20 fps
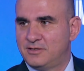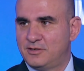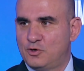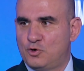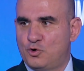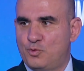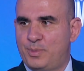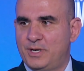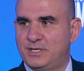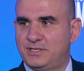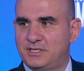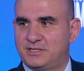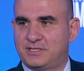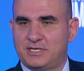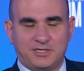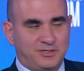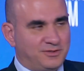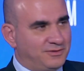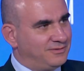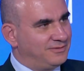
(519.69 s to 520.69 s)
Who paid
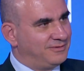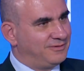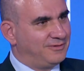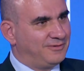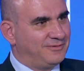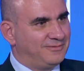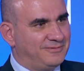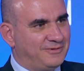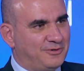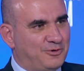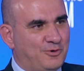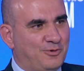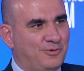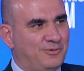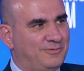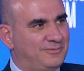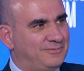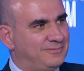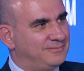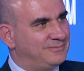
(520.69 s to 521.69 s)
attention?
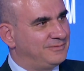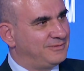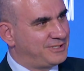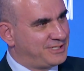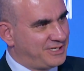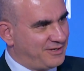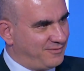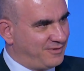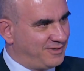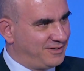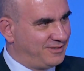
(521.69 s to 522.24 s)
7.